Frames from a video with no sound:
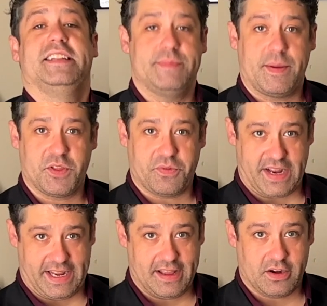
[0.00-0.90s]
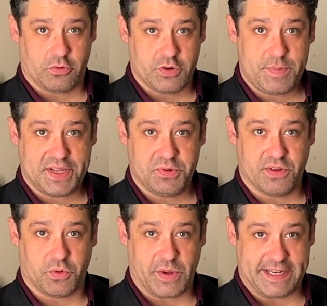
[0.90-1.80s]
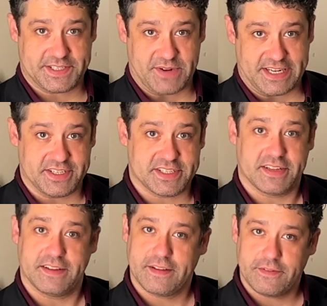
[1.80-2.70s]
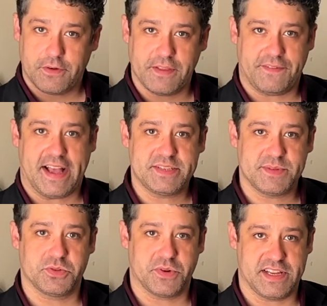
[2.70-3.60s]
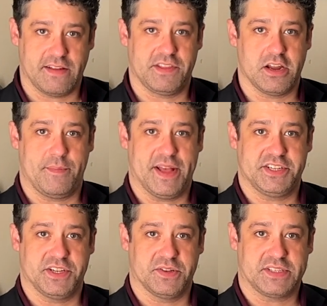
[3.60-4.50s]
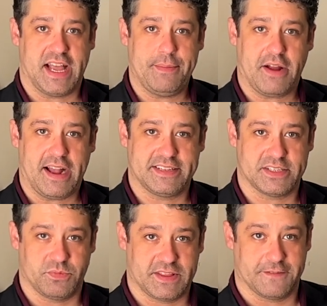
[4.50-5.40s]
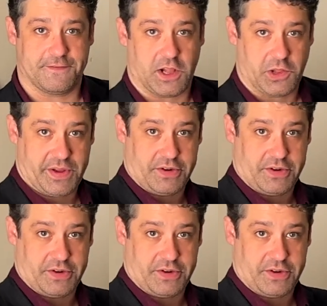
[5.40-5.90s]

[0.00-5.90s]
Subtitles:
Tip number 3, group to avoid stretches. For the vast majority of the arpeggios, I practice with the following